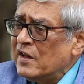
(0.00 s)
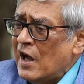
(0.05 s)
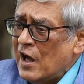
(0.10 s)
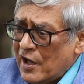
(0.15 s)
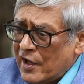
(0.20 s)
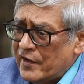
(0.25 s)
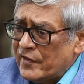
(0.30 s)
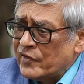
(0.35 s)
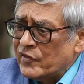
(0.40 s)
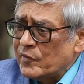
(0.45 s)

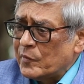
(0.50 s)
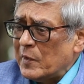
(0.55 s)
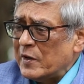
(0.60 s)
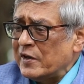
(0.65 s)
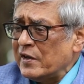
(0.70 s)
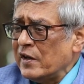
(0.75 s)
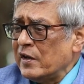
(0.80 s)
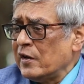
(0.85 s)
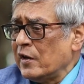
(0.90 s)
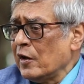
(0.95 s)
does,
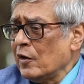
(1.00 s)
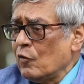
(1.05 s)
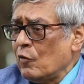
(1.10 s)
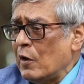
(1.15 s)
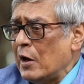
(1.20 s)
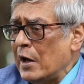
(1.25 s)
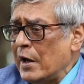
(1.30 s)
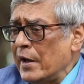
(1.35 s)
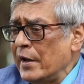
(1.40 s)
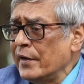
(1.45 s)
but it
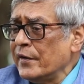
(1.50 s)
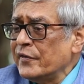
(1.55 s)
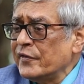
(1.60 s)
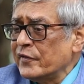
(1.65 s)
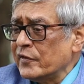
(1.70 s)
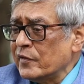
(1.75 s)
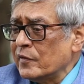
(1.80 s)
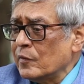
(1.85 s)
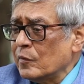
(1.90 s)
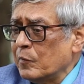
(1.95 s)

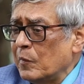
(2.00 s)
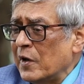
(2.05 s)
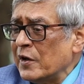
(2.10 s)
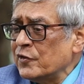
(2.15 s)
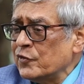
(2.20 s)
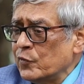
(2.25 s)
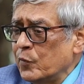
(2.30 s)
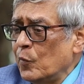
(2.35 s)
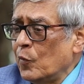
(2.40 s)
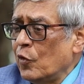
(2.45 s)
requires
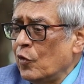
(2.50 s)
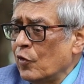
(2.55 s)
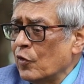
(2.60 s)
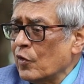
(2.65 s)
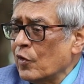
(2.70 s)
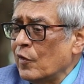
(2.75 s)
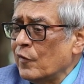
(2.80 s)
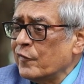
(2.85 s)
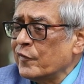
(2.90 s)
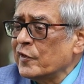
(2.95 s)
much
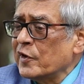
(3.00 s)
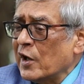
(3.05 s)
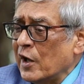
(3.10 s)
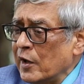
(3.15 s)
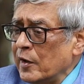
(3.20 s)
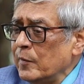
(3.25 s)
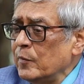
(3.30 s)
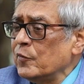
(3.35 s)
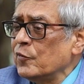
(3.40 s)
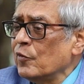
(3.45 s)
more of
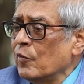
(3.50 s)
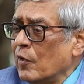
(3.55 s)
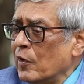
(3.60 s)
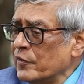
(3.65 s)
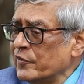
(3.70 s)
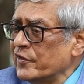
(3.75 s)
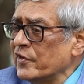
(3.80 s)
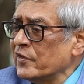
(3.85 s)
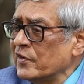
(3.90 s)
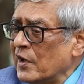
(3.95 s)
time to
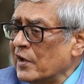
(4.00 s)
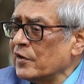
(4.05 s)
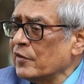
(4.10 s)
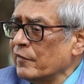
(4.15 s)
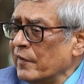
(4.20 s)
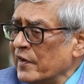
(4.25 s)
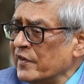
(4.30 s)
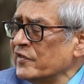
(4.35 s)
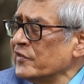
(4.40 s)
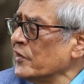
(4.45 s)
answer that
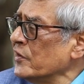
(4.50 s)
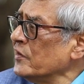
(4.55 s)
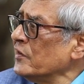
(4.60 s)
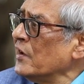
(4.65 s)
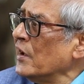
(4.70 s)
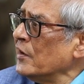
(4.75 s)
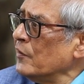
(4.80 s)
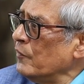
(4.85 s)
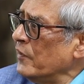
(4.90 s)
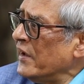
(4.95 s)

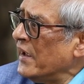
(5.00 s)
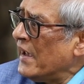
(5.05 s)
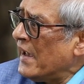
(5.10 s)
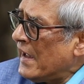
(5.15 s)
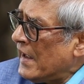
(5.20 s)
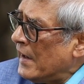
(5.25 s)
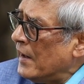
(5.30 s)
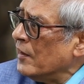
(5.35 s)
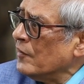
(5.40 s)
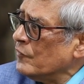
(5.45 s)
question than we
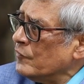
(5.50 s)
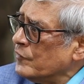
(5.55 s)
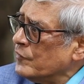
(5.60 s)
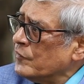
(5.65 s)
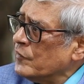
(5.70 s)
have.